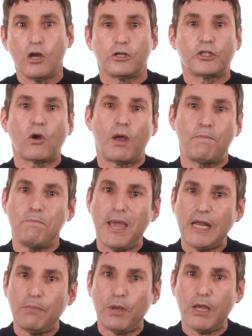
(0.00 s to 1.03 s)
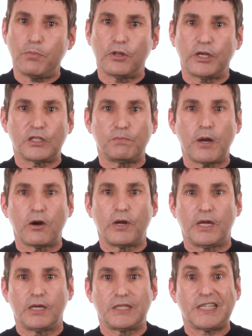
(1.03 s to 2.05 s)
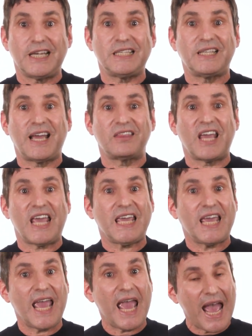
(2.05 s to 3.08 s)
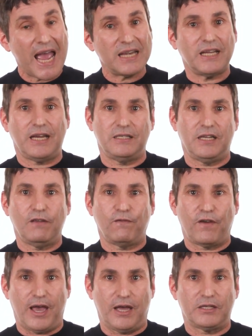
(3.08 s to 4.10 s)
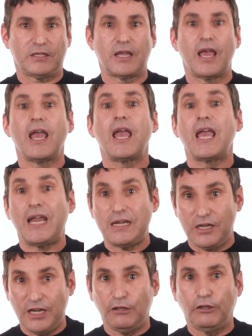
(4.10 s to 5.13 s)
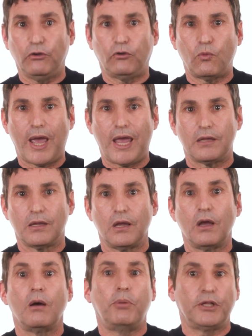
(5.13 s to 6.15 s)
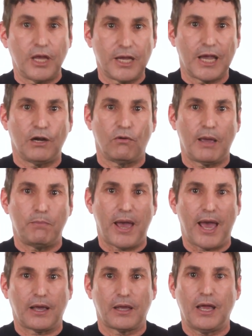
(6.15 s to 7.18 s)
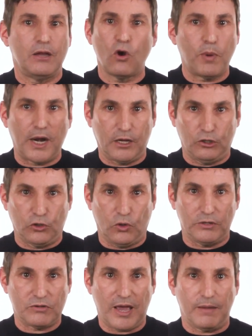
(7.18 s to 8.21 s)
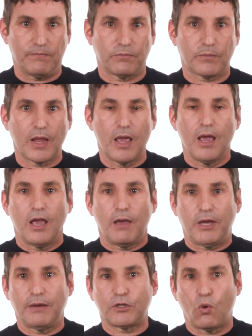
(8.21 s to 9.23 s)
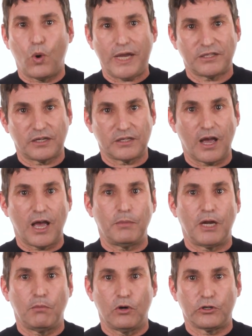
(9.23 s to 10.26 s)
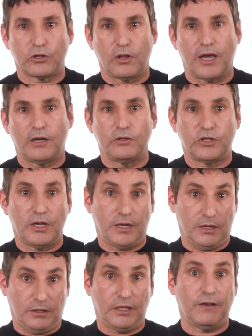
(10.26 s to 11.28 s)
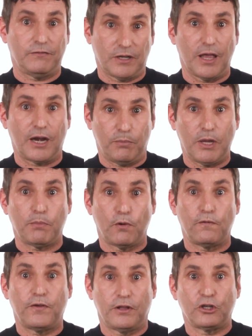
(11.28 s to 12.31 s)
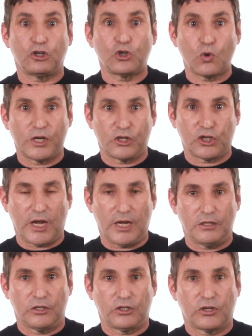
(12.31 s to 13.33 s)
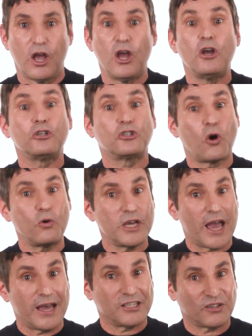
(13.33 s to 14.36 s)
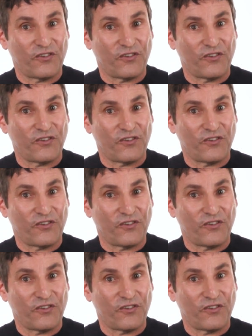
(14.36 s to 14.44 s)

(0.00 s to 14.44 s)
So, what many people experience is that they can indeed fast, indeed lose weight, but they gain it right back, and nobody enjoys that. It becomes a waste of time and emotional energy, and it leaves a lot of people feeling shortchanged. So, yes,